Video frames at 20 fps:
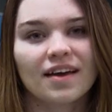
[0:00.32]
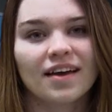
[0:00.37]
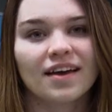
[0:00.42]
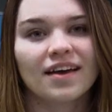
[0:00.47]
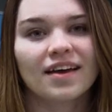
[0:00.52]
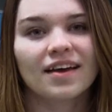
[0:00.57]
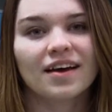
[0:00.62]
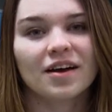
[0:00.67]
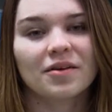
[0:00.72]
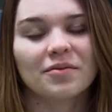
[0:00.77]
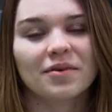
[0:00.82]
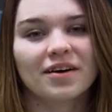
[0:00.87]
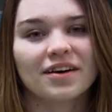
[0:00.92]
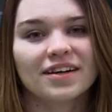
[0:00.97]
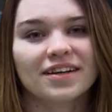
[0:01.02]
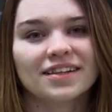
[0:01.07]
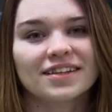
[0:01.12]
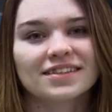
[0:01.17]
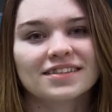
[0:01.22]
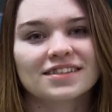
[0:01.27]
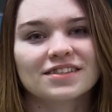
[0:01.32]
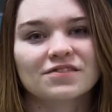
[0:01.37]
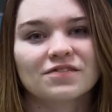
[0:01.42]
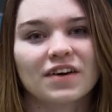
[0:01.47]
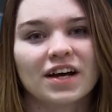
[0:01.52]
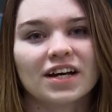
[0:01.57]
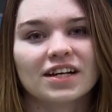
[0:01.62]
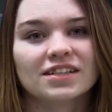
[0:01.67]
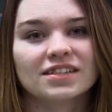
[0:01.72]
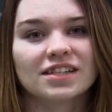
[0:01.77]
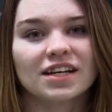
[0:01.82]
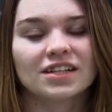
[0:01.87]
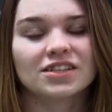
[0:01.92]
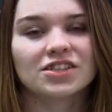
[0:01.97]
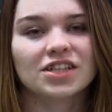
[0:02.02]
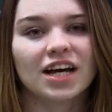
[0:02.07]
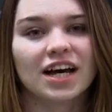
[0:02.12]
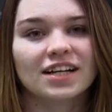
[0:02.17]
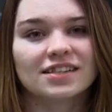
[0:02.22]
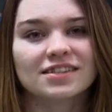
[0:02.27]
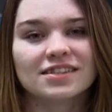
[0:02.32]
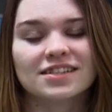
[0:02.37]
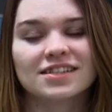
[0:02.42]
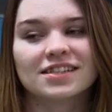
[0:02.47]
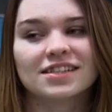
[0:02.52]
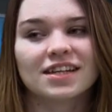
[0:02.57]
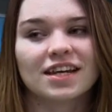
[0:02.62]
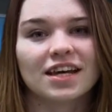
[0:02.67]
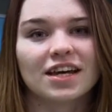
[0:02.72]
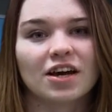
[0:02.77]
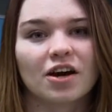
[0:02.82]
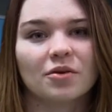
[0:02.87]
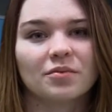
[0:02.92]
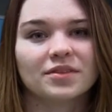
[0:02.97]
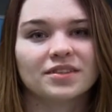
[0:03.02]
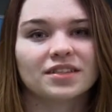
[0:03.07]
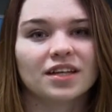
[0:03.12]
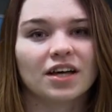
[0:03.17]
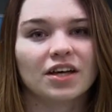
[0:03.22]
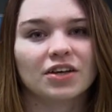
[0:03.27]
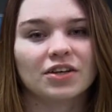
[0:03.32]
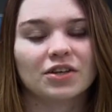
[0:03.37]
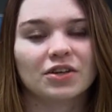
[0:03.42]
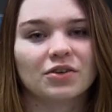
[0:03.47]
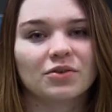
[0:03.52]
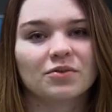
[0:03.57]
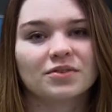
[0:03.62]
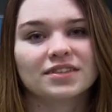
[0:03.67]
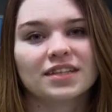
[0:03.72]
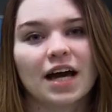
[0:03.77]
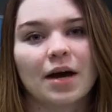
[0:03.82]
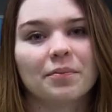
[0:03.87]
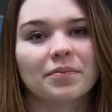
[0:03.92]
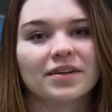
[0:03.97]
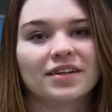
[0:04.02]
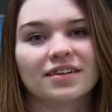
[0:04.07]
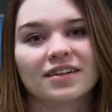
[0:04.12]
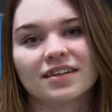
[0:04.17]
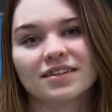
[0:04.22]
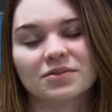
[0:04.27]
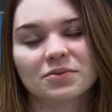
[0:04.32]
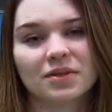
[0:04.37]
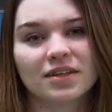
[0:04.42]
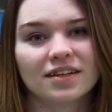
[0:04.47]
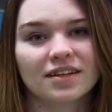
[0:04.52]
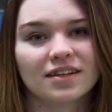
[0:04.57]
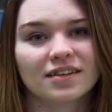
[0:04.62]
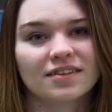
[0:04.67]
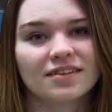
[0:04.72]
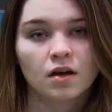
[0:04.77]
Hey, I'm Anna, this is Fireside Chats, and today I'll be telling you what's happening this week.